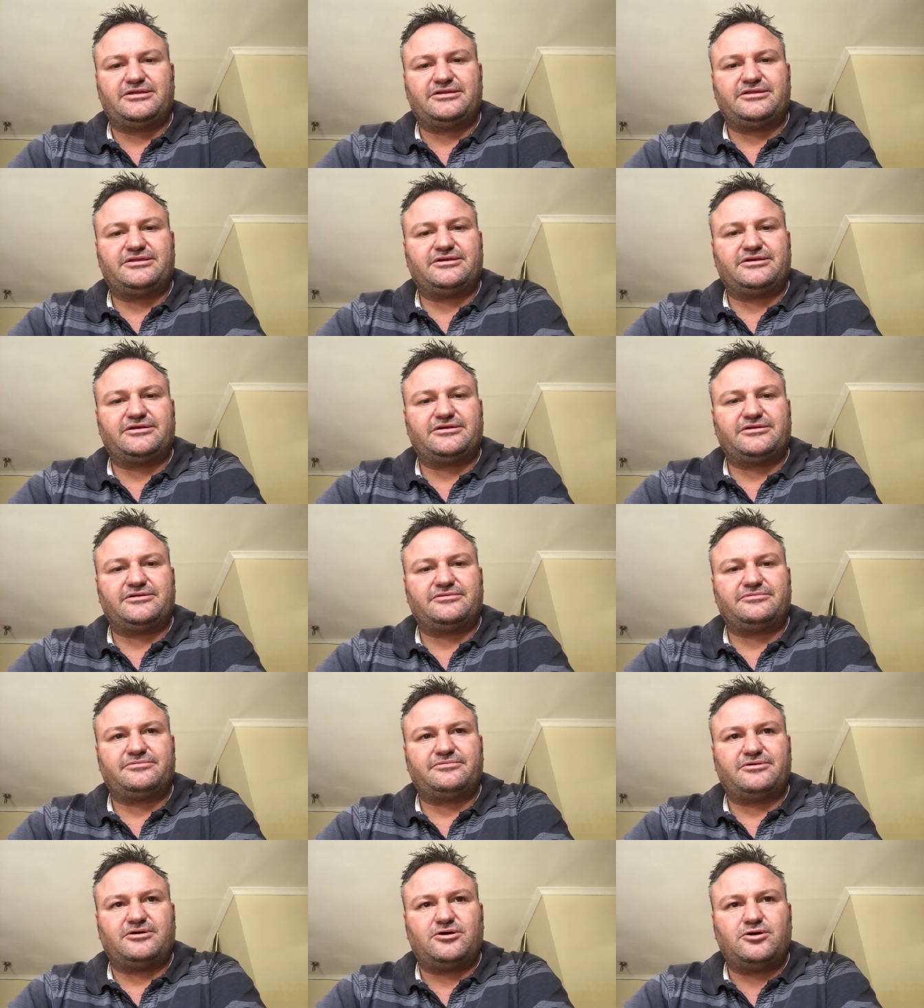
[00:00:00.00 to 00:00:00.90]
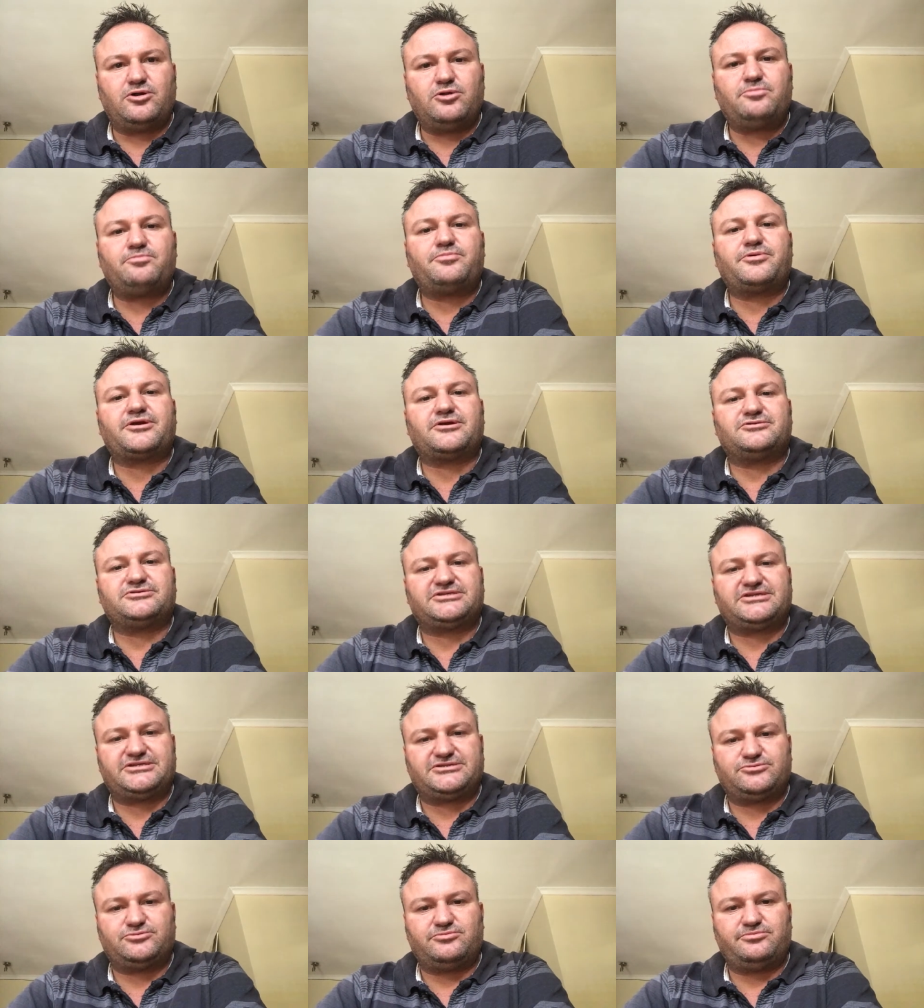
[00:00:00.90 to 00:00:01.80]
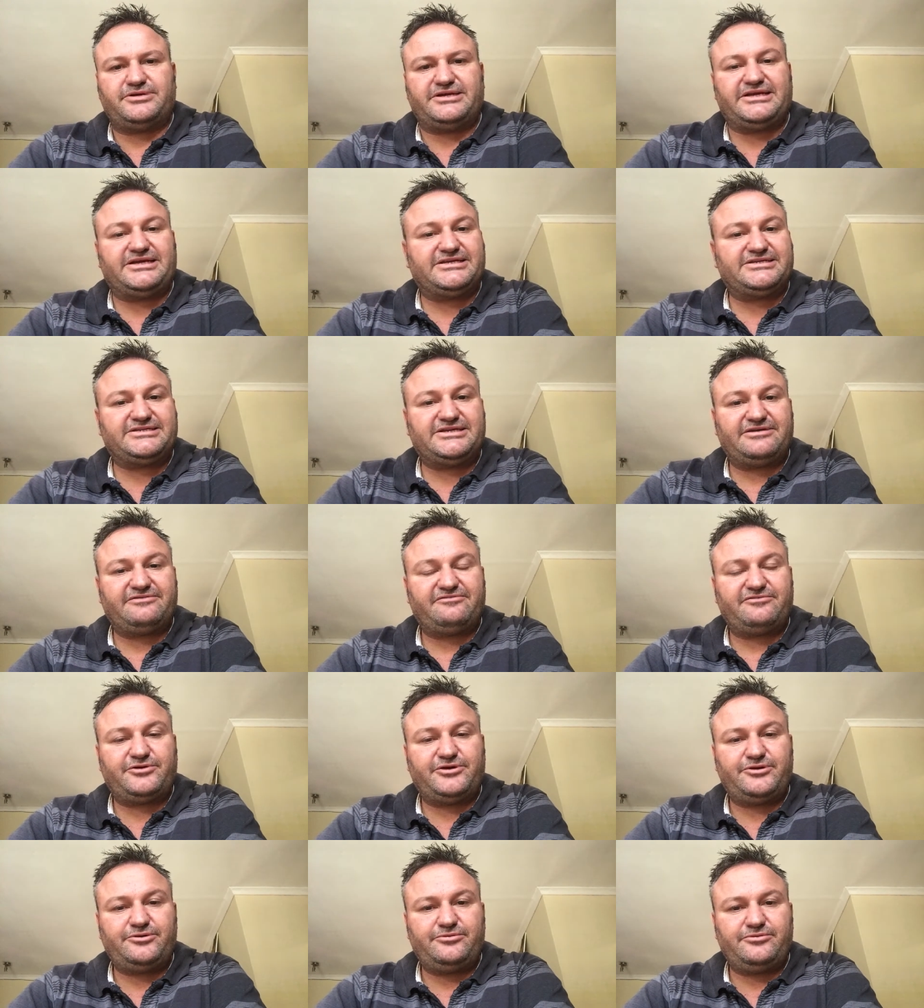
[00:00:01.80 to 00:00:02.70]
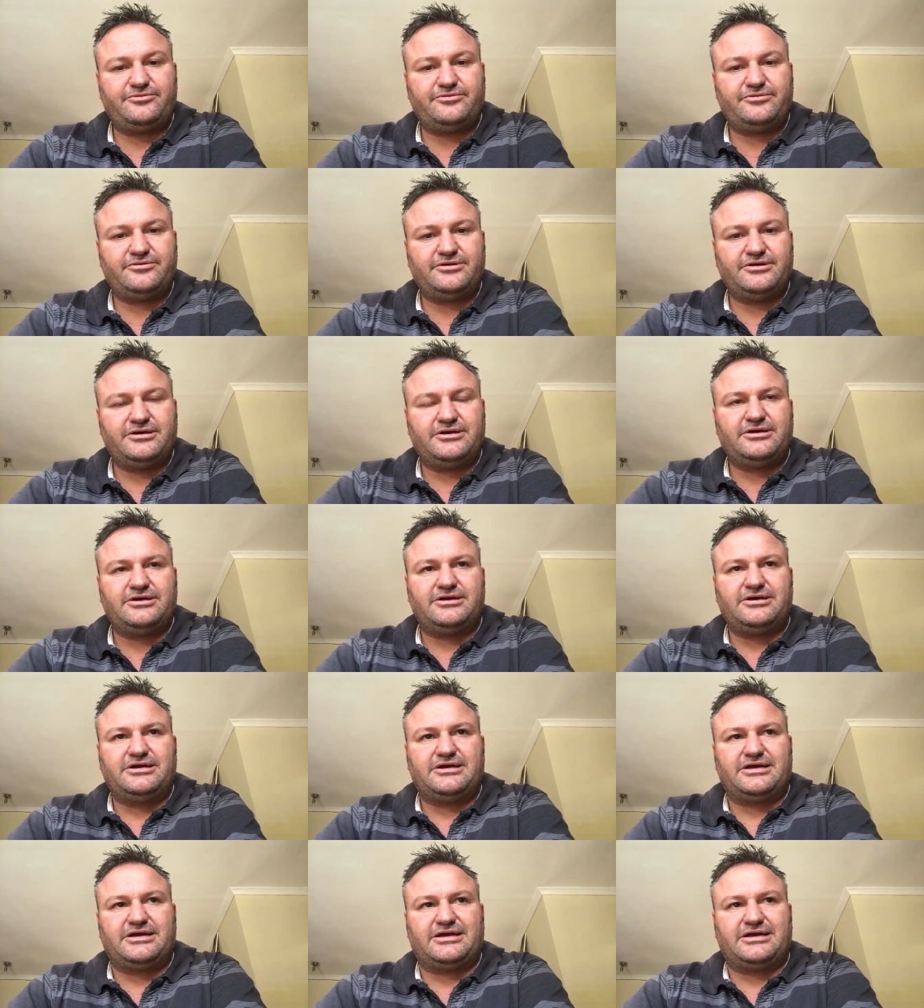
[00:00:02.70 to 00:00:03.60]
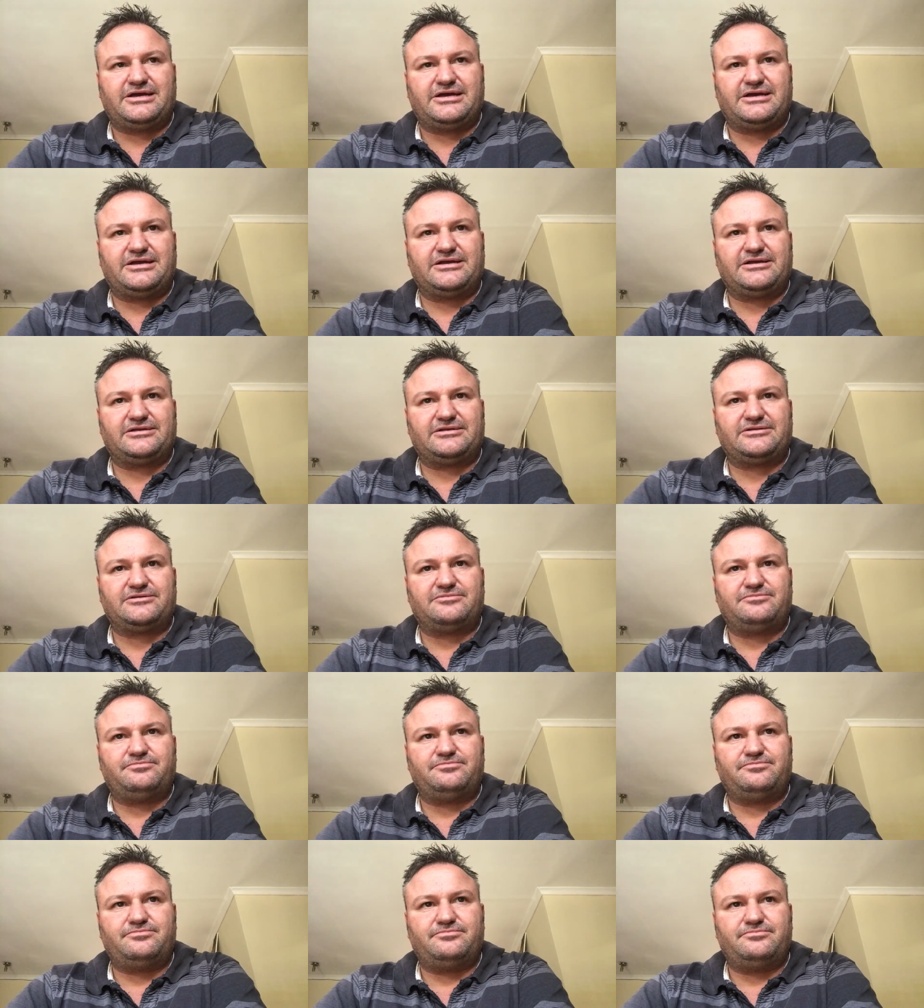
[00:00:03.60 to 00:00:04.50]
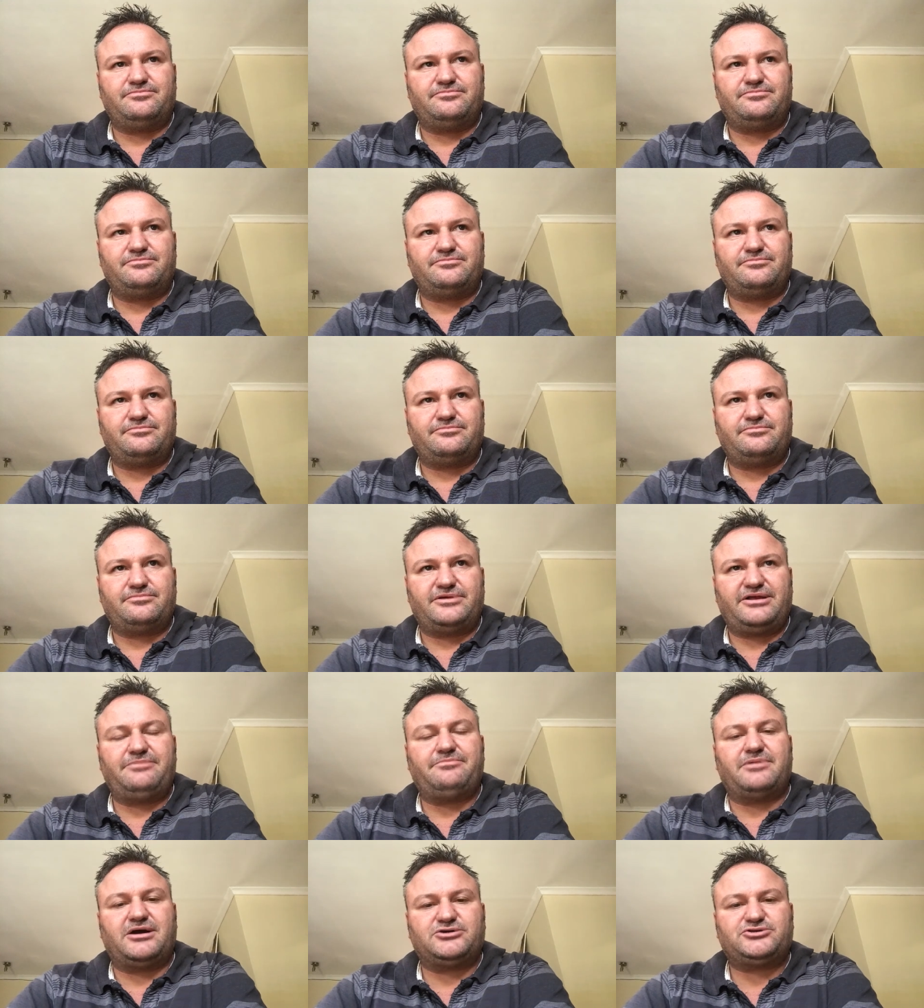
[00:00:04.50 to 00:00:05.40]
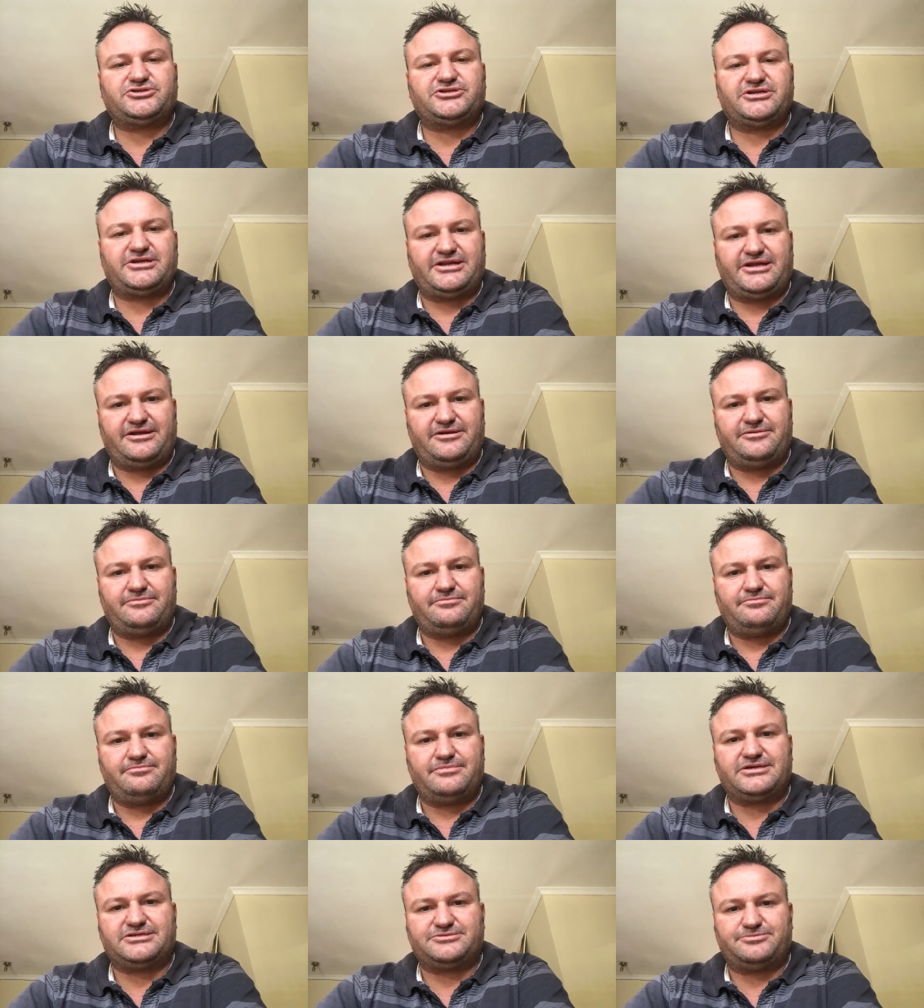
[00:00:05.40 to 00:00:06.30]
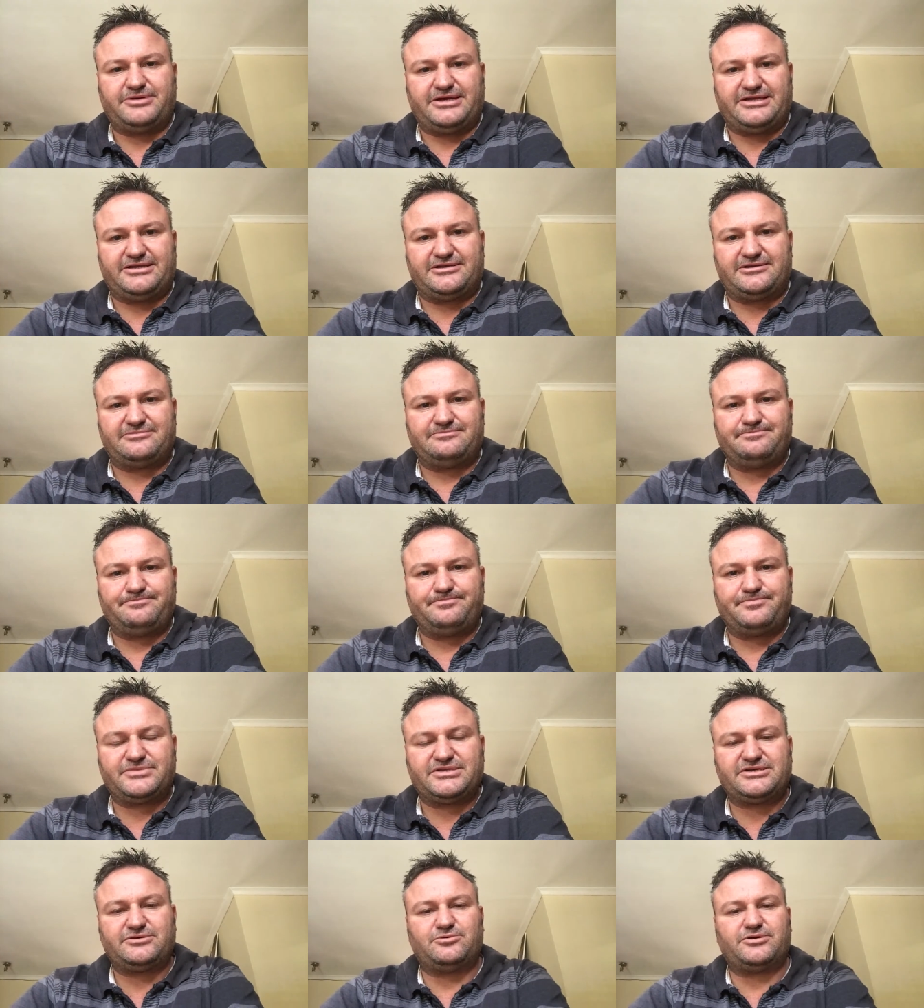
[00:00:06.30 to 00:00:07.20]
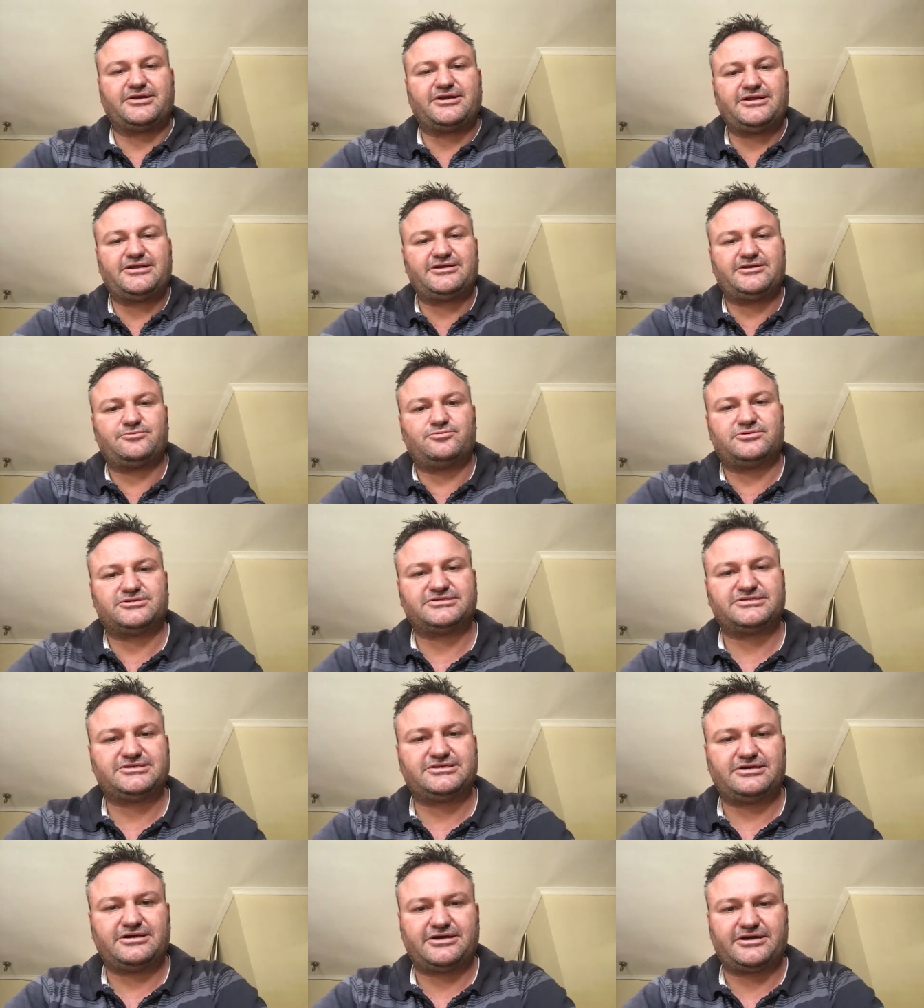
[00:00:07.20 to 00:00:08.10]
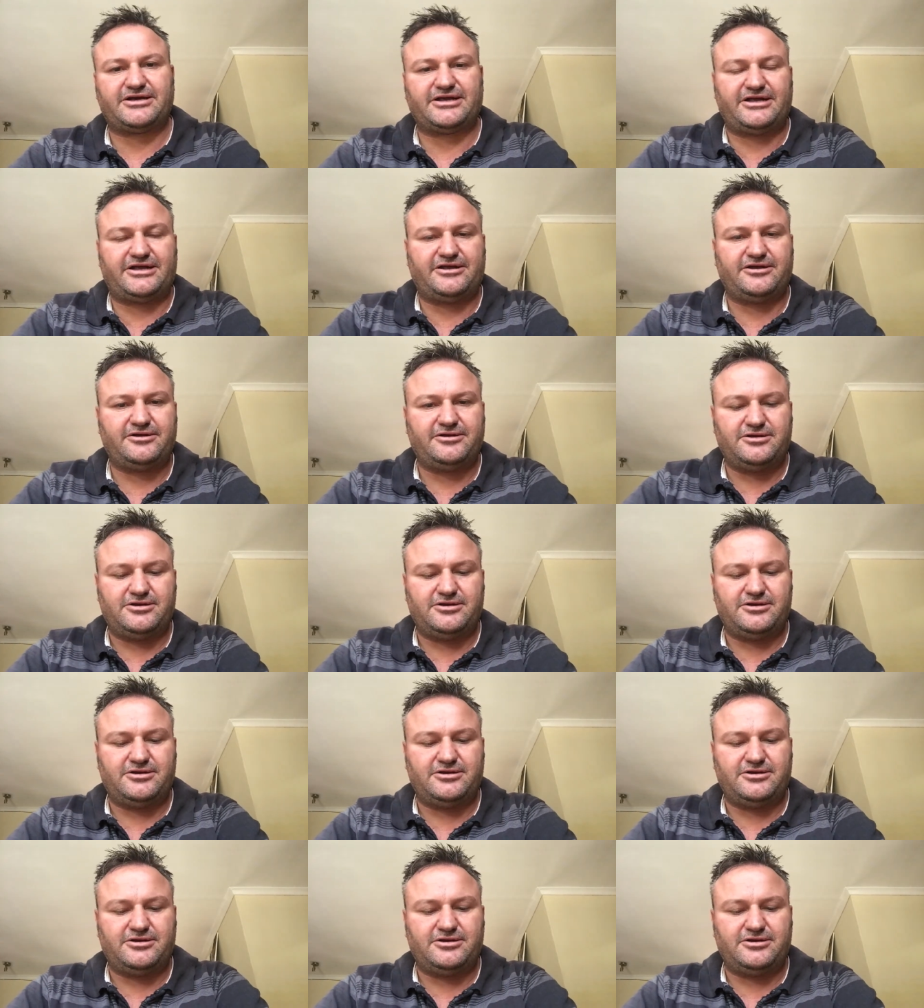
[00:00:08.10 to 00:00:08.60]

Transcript: the whole process will be easier for you and emotionally much better. So what I did was I